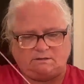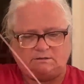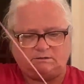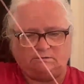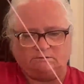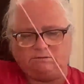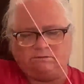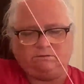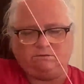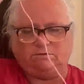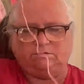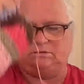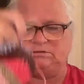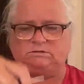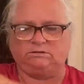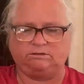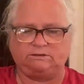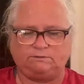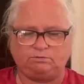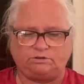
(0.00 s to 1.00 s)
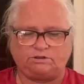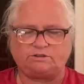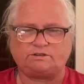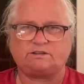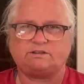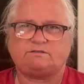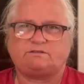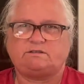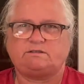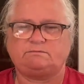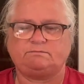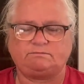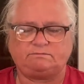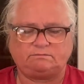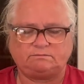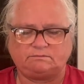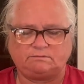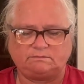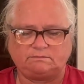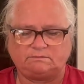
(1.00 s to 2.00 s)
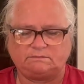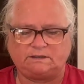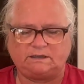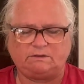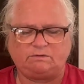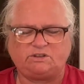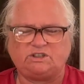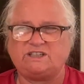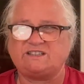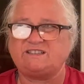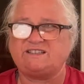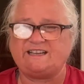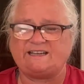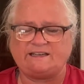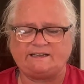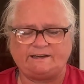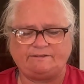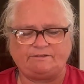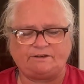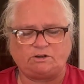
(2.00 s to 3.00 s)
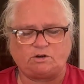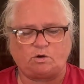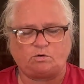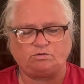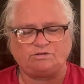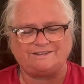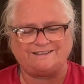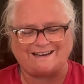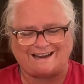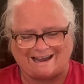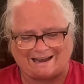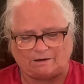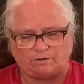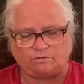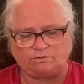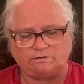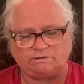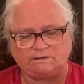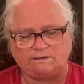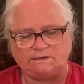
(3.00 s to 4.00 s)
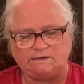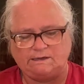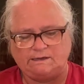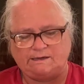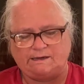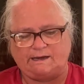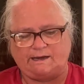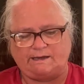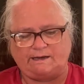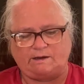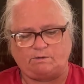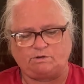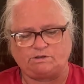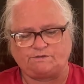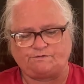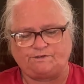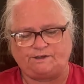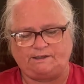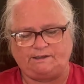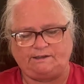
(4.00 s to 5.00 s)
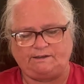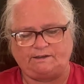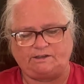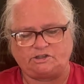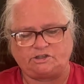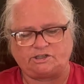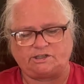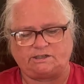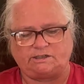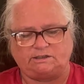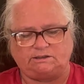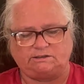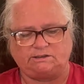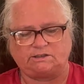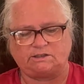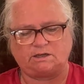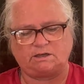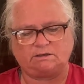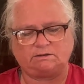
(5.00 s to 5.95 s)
Ooh, it just didn't even go down, and I was feeling the chills.